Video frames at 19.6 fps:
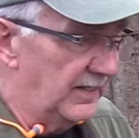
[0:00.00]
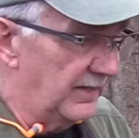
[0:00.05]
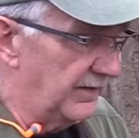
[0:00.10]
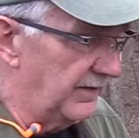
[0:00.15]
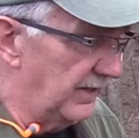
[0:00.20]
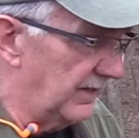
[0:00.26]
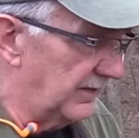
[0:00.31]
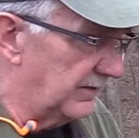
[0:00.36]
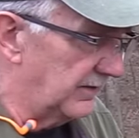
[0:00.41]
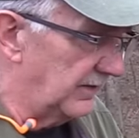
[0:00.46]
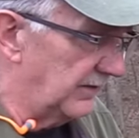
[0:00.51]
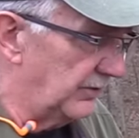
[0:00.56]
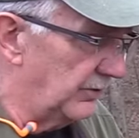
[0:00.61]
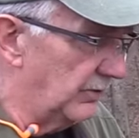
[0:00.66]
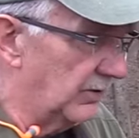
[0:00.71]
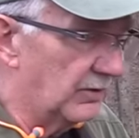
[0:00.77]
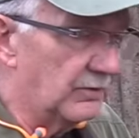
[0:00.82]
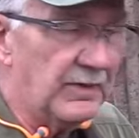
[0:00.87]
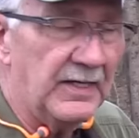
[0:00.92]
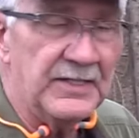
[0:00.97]
that do
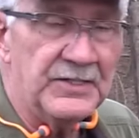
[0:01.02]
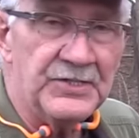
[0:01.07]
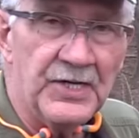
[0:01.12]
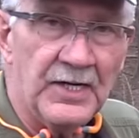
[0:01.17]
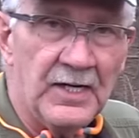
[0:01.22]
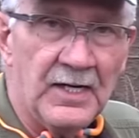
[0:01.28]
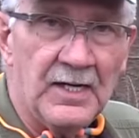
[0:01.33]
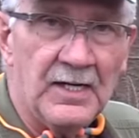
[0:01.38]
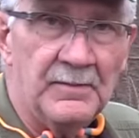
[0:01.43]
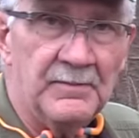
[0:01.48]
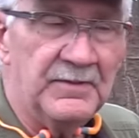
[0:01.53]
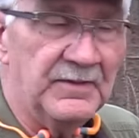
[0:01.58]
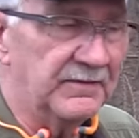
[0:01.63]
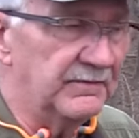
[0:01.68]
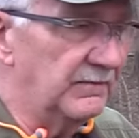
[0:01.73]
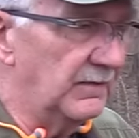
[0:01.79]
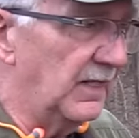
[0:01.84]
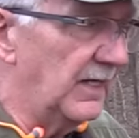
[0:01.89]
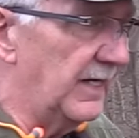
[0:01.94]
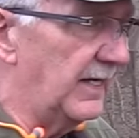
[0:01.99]
a great job
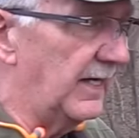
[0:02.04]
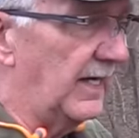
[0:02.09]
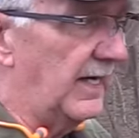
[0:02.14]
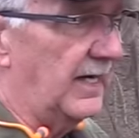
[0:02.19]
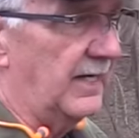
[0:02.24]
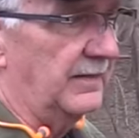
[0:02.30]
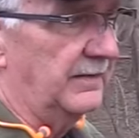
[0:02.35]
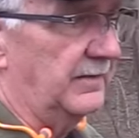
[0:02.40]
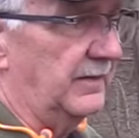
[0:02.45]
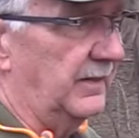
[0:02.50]
of laying out,